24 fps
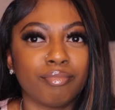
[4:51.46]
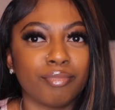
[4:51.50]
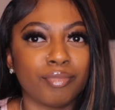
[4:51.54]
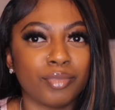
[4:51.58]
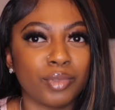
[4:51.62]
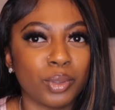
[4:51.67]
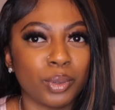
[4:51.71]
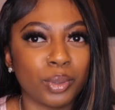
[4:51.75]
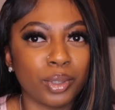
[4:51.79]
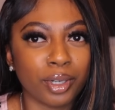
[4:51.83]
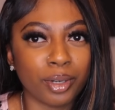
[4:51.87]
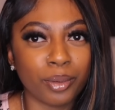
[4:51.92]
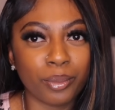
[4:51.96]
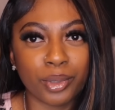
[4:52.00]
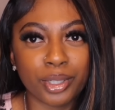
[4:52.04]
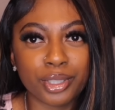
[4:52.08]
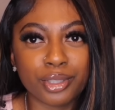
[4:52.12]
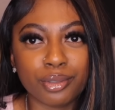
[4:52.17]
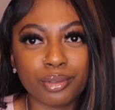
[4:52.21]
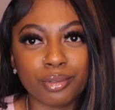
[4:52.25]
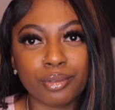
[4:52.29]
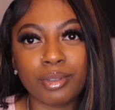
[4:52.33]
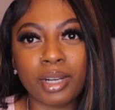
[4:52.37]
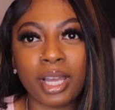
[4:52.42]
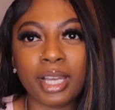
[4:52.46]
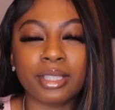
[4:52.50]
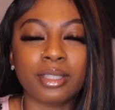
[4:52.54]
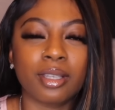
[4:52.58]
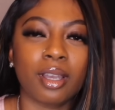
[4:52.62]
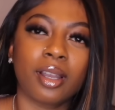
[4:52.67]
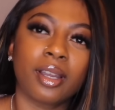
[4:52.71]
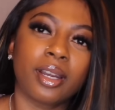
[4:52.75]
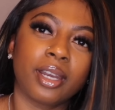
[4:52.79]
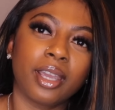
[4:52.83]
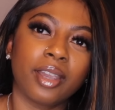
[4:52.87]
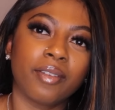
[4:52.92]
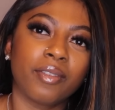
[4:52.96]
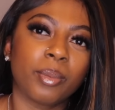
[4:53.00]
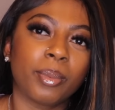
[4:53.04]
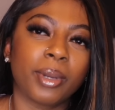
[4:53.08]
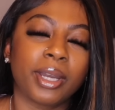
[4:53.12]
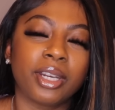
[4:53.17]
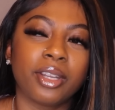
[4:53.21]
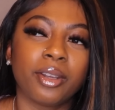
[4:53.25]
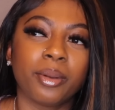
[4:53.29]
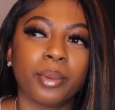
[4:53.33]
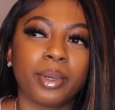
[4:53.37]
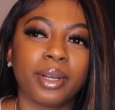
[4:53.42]
doing her 1-2, like talking to
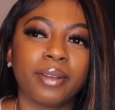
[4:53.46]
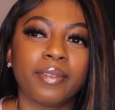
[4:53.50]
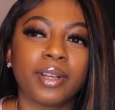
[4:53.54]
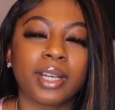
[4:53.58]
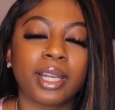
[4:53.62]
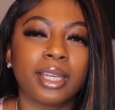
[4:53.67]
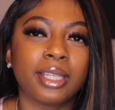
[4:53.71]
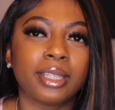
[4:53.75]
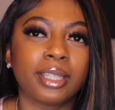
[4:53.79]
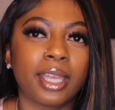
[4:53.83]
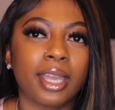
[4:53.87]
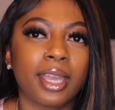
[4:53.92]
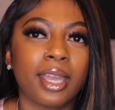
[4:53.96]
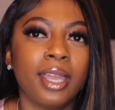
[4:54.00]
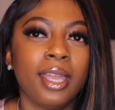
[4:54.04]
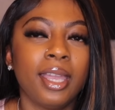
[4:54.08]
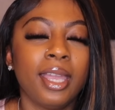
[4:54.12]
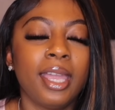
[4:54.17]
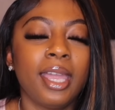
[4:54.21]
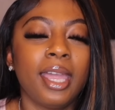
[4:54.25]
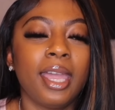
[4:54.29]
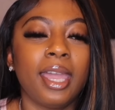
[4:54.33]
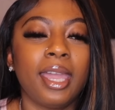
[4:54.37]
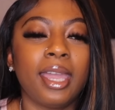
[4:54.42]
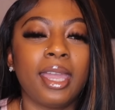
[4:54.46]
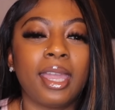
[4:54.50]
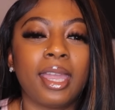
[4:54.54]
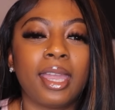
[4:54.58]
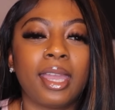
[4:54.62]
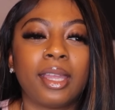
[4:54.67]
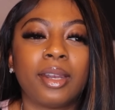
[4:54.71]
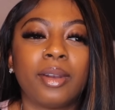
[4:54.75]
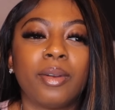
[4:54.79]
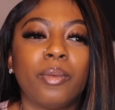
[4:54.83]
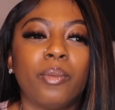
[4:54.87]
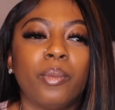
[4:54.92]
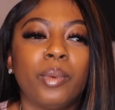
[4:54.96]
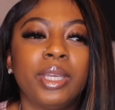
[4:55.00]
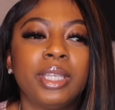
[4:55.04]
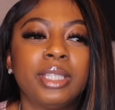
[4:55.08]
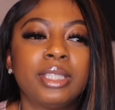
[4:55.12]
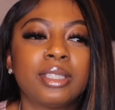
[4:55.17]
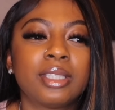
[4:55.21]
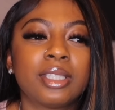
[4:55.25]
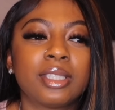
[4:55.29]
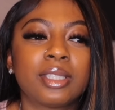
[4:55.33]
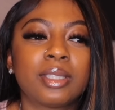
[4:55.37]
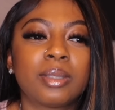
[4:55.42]
everybody or whatever like that. And
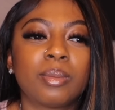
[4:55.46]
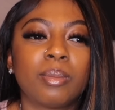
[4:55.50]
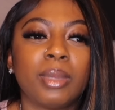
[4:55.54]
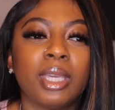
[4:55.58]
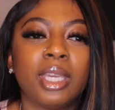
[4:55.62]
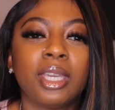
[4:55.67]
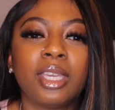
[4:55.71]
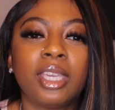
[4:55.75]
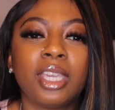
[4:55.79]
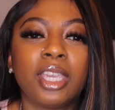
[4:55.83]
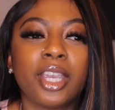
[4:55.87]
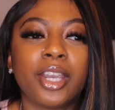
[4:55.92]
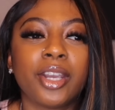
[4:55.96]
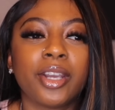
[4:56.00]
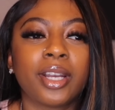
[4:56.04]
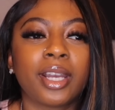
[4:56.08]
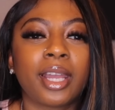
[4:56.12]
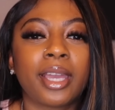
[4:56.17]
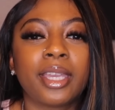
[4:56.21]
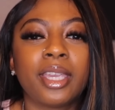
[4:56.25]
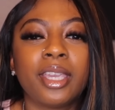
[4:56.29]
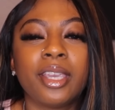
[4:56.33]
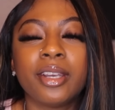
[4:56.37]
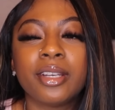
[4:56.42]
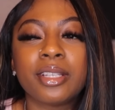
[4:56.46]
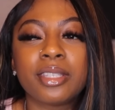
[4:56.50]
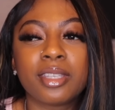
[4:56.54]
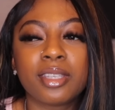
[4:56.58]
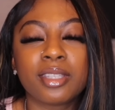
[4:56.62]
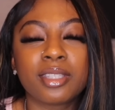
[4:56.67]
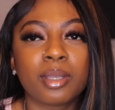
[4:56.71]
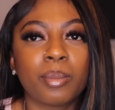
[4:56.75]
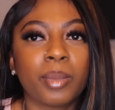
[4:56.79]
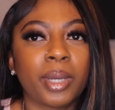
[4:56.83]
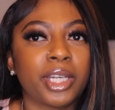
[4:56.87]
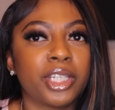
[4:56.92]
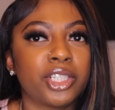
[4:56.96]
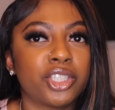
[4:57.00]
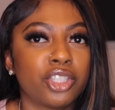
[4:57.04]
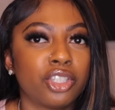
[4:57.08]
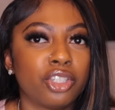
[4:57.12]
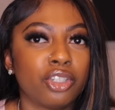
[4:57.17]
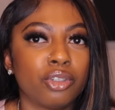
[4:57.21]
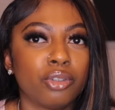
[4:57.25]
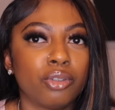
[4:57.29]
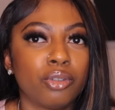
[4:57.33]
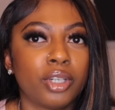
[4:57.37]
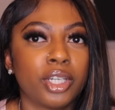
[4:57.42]
we just, me and Kiera, like Kiera seen somebody
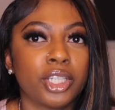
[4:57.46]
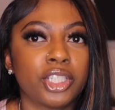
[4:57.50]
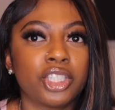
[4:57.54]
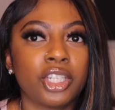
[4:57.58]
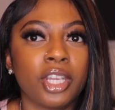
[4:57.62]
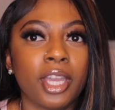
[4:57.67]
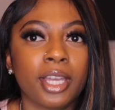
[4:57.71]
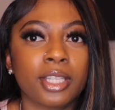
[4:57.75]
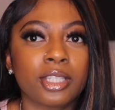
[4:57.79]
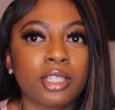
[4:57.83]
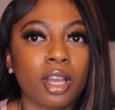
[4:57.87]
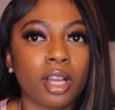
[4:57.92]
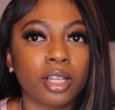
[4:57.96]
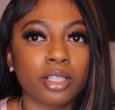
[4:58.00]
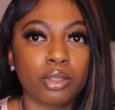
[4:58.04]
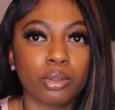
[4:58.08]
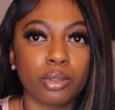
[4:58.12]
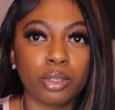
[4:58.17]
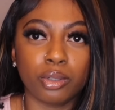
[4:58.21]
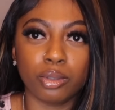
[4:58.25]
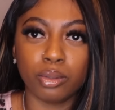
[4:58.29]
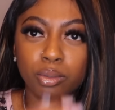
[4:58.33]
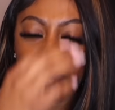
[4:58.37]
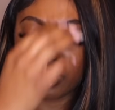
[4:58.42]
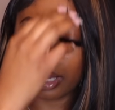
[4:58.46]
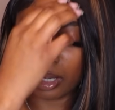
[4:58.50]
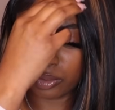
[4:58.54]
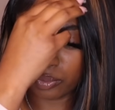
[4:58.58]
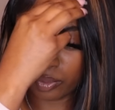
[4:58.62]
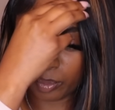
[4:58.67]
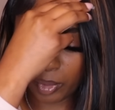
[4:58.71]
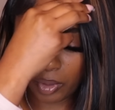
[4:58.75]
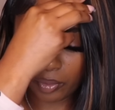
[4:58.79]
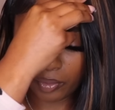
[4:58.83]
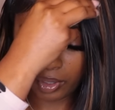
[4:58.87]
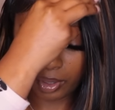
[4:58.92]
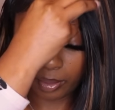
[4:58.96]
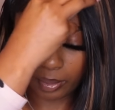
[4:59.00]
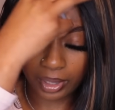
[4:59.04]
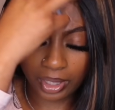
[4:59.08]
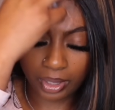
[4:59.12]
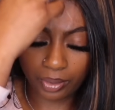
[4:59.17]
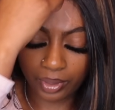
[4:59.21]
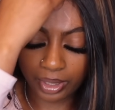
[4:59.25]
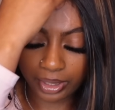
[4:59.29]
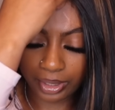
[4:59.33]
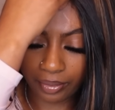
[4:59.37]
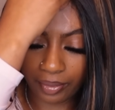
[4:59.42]
she knew because she had talked to a dude that was from over there, but
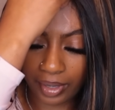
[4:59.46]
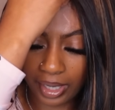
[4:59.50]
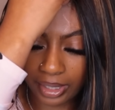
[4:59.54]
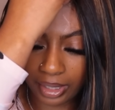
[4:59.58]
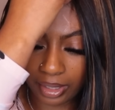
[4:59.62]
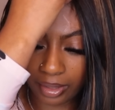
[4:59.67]
he wasn't right